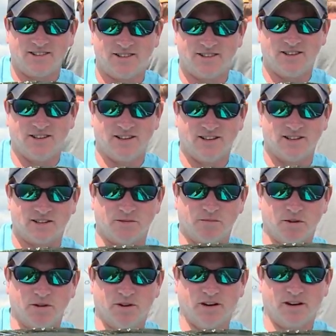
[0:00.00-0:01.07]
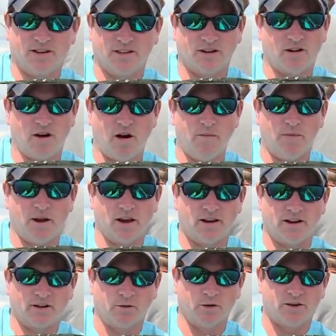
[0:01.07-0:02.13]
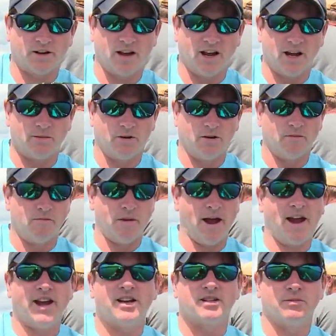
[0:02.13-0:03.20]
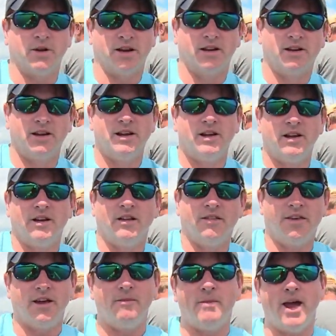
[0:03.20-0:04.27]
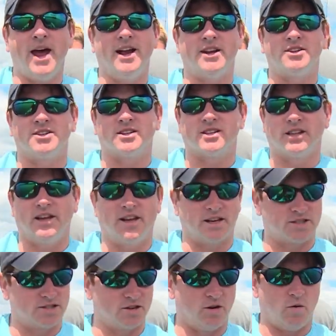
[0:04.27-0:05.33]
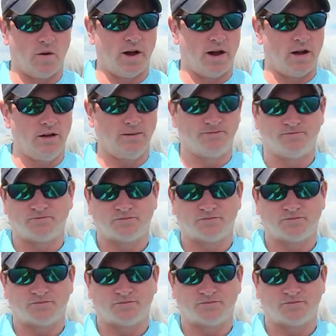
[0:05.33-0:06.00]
She is a beauty. They're all big, and like we were talking about, management. They manage this lake so well.